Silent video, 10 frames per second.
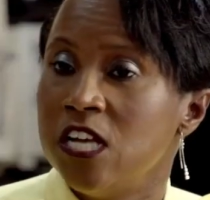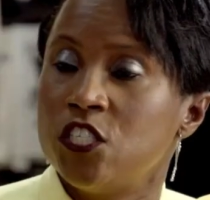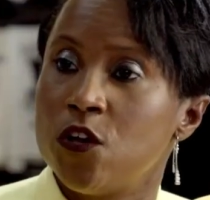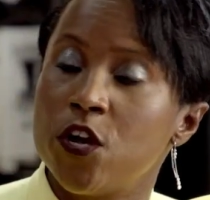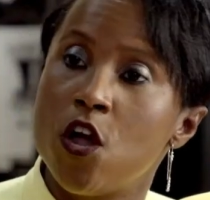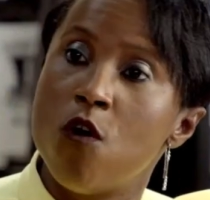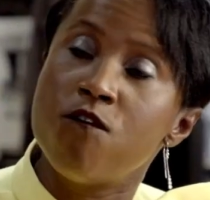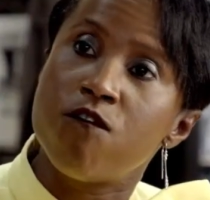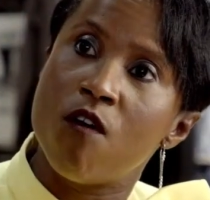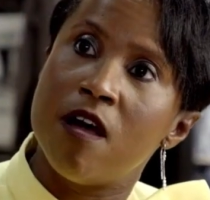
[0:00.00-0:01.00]
So to go
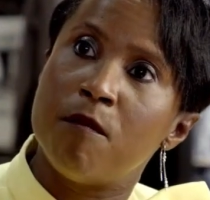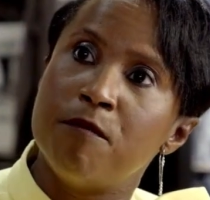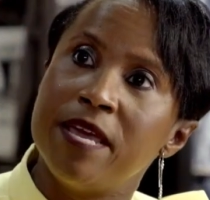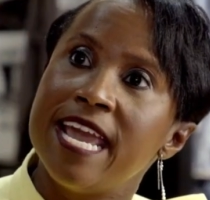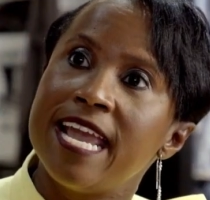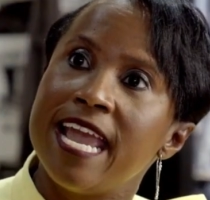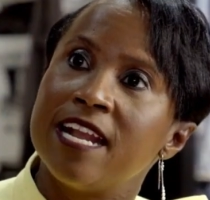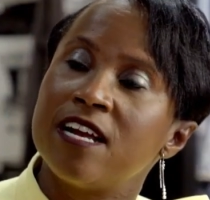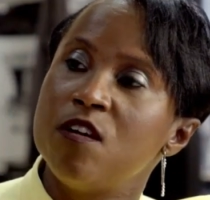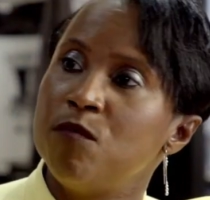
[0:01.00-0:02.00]
from being in
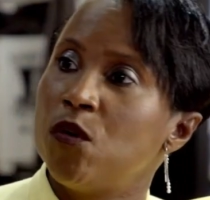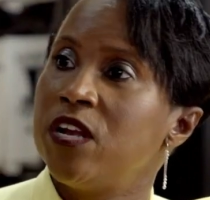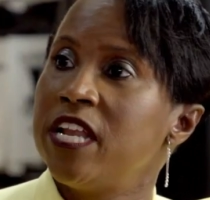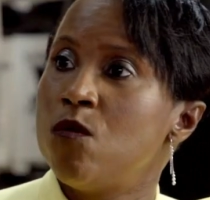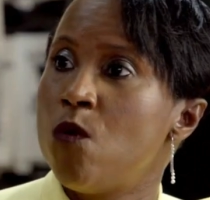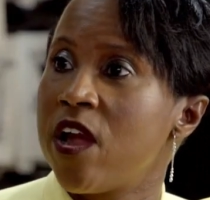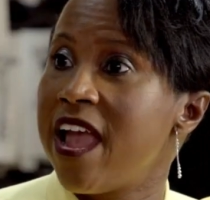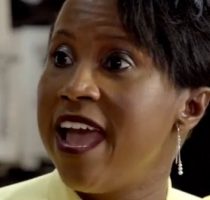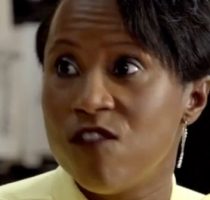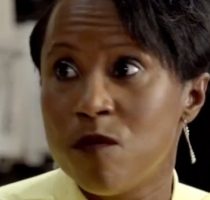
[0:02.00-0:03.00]
a community where
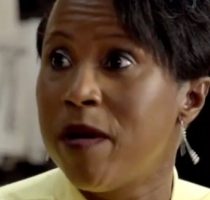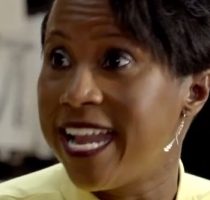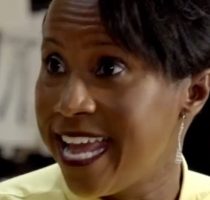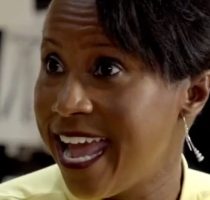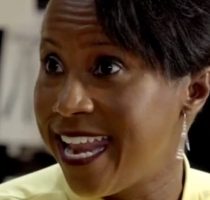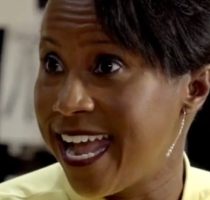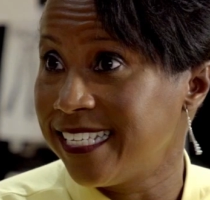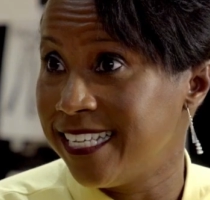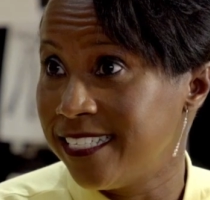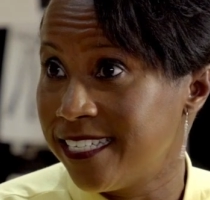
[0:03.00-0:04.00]
everybody had
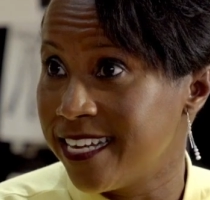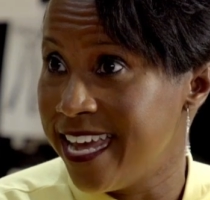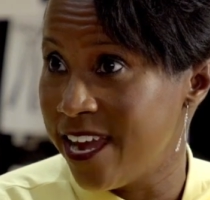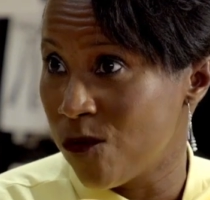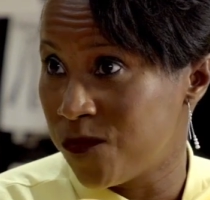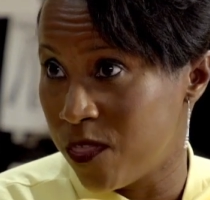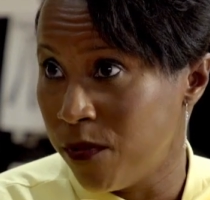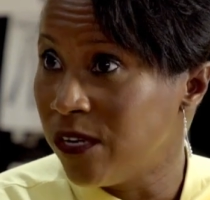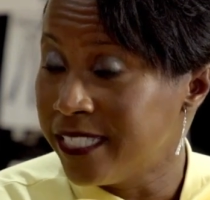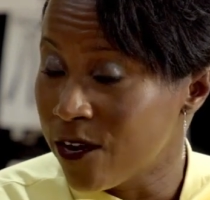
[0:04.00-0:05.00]
access to care, the
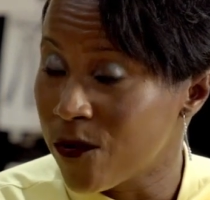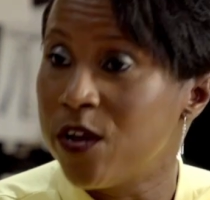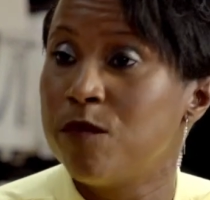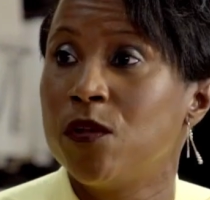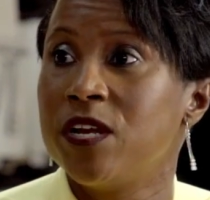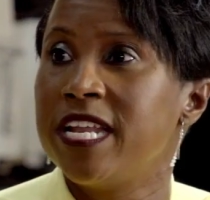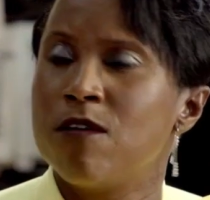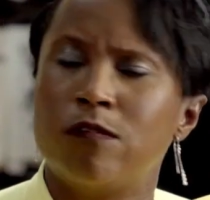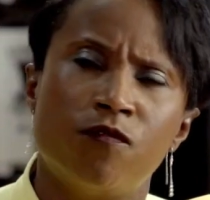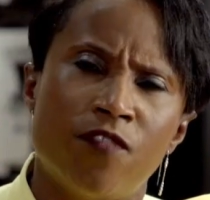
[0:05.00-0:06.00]
military community,
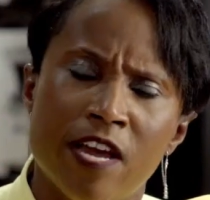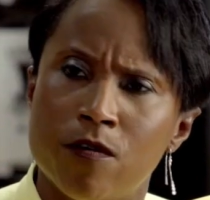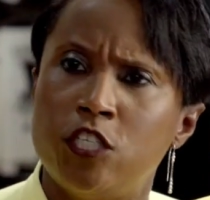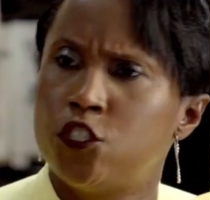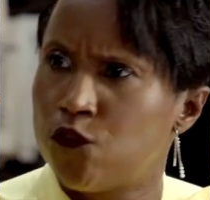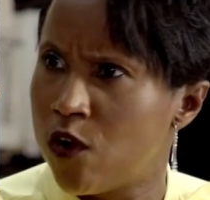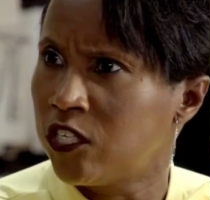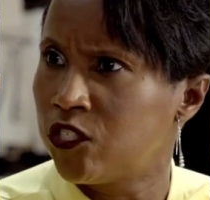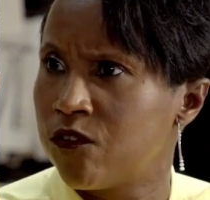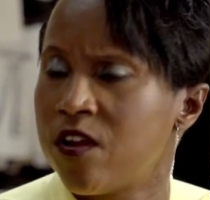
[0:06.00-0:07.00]
it was very
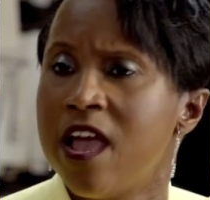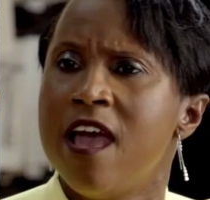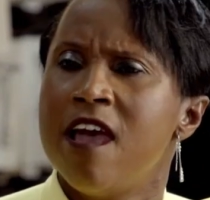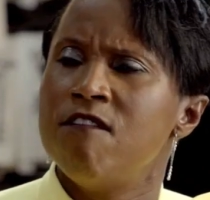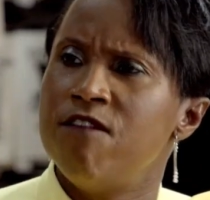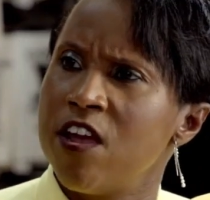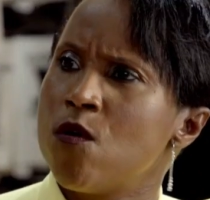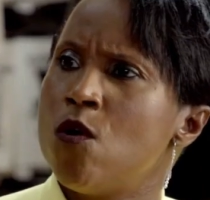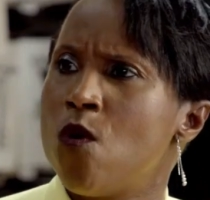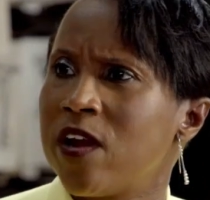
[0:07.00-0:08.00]
structured,
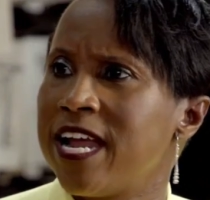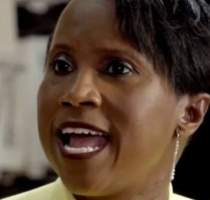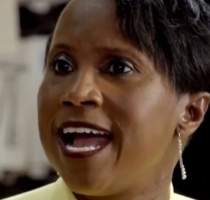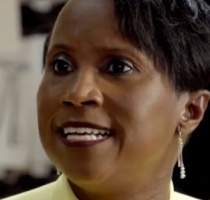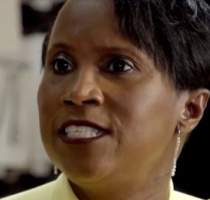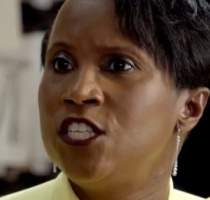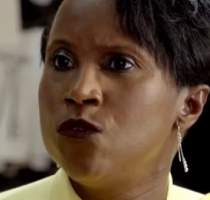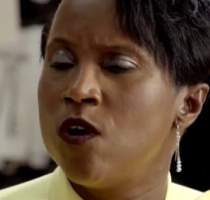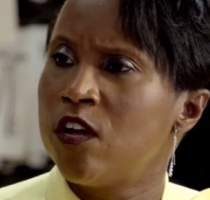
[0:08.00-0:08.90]
very organized, to a